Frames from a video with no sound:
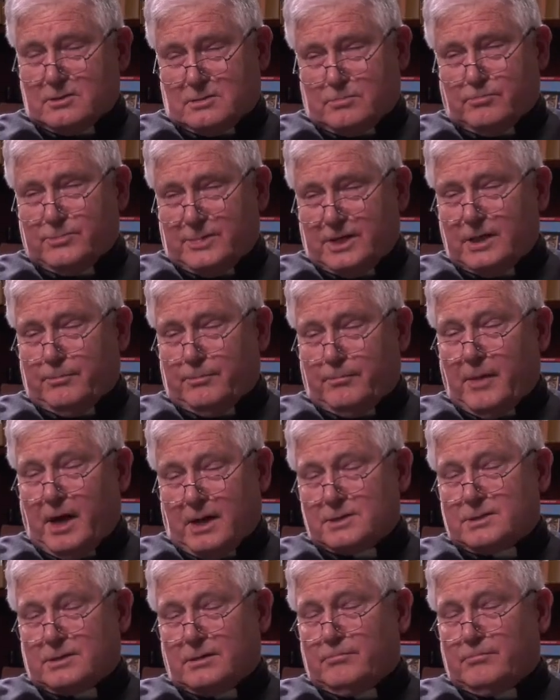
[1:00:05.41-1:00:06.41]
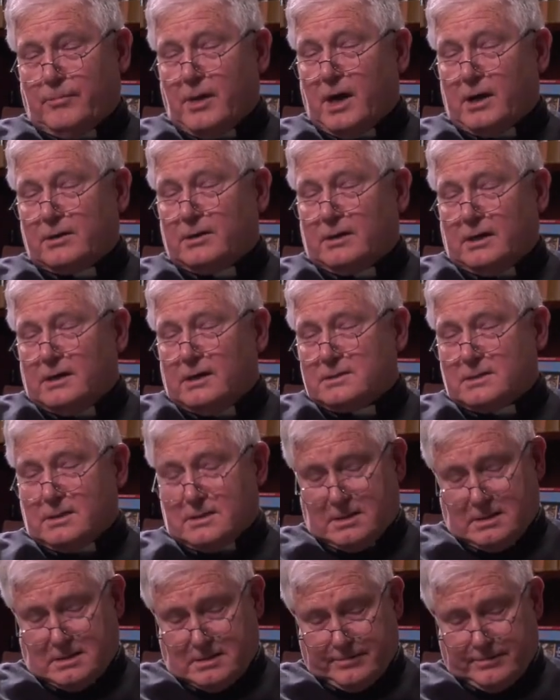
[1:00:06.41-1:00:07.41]
There's modern
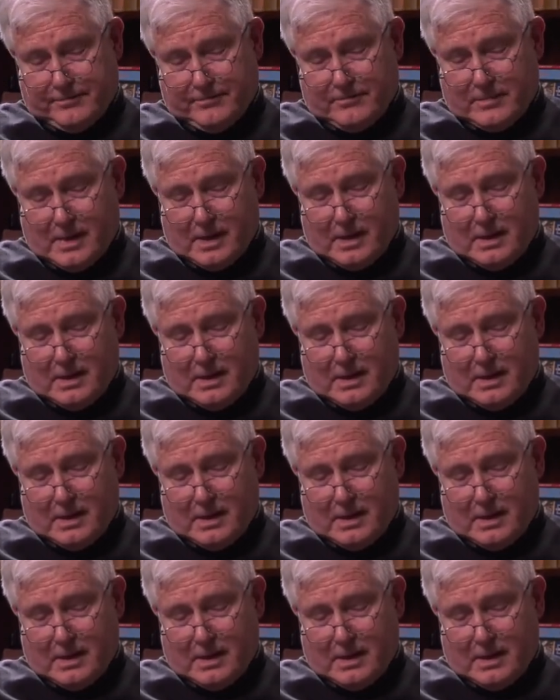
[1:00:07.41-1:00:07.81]
Gnosticism.